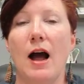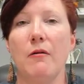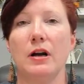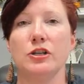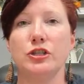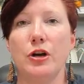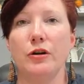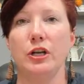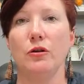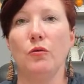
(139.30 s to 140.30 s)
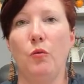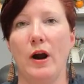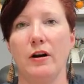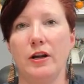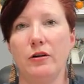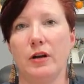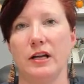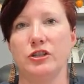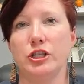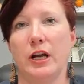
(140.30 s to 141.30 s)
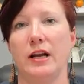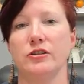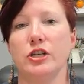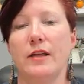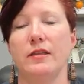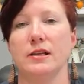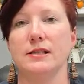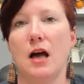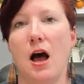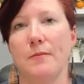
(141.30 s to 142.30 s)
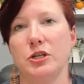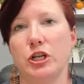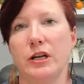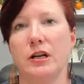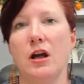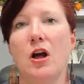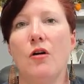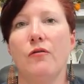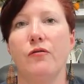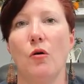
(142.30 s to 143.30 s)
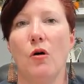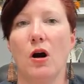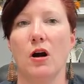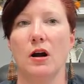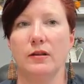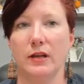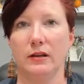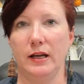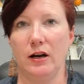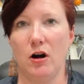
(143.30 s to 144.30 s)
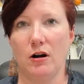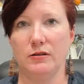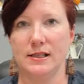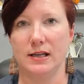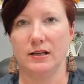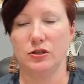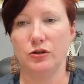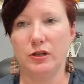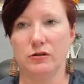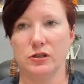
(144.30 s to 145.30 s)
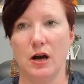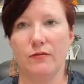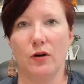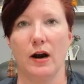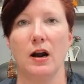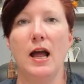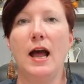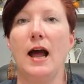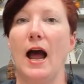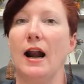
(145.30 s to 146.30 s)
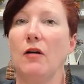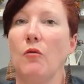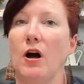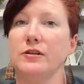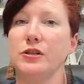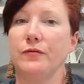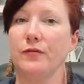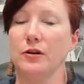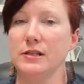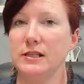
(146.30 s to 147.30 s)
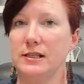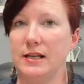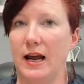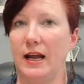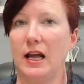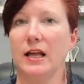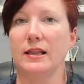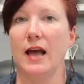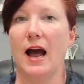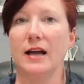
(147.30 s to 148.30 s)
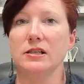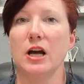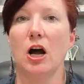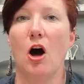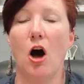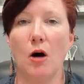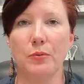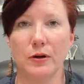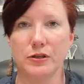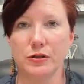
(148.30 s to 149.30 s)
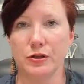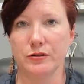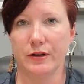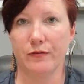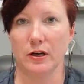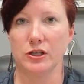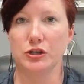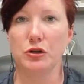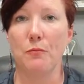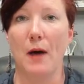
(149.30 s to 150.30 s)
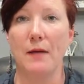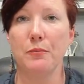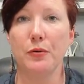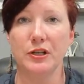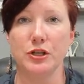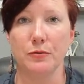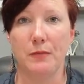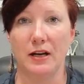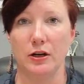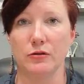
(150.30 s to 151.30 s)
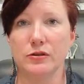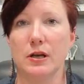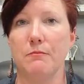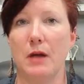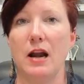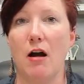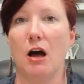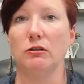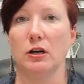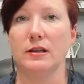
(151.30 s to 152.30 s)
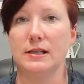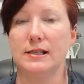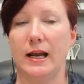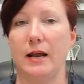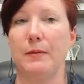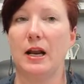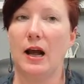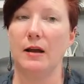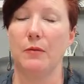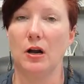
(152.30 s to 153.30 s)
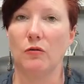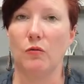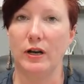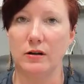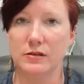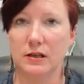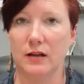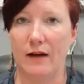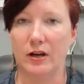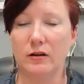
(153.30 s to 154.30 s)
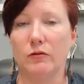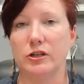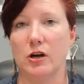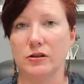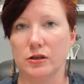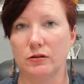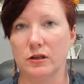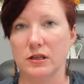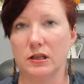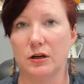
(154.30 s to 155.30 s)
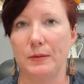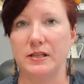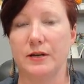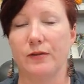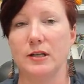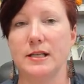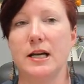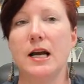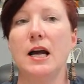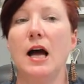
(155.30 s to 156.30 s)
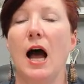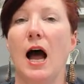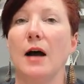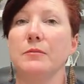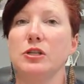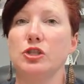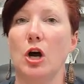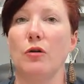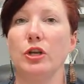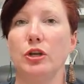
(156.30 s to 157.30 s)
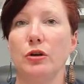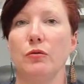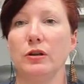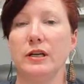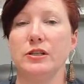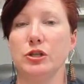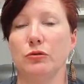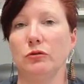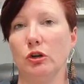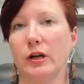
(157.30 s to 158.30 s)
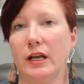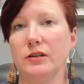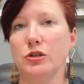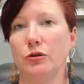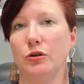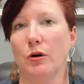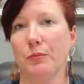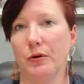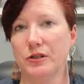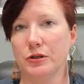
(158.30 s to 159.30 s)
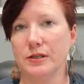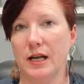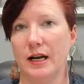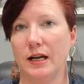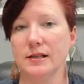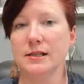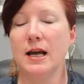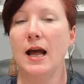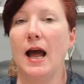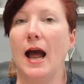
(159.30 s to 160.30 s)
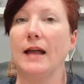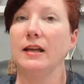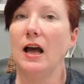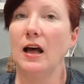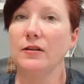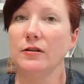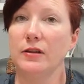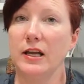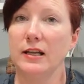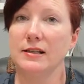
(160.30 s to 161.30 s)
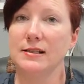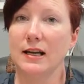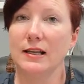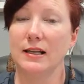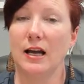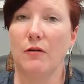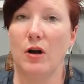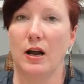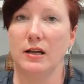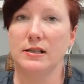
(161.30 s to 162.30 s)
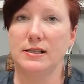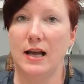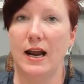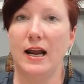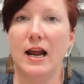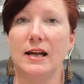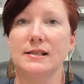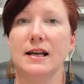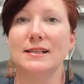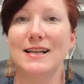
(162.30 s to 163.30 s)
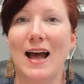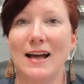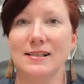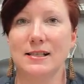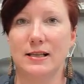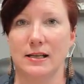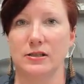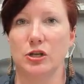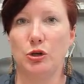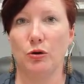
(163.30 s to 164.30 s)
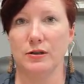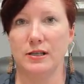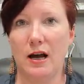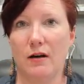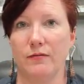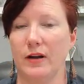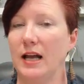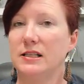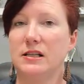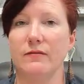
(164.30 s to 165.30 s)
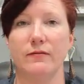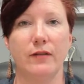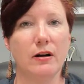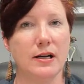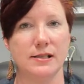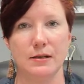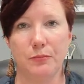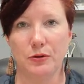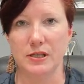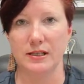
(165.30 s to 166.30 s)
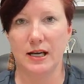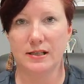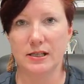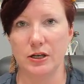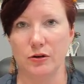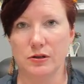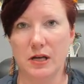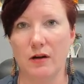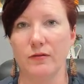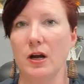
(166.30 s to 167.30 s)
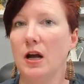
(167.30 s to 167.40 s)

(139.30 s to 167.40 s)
I want to show you where you can change this option for the Leonardo Design Studio software. And I want to first say that all printers are different. So my printer menus may not look the same, and I am on Windows 11, which also looks a little bit different. Um, so you will need to look into your printer settings. And the other thing, the second thing I want to say is test this yourself. It's very simple to test it yourself.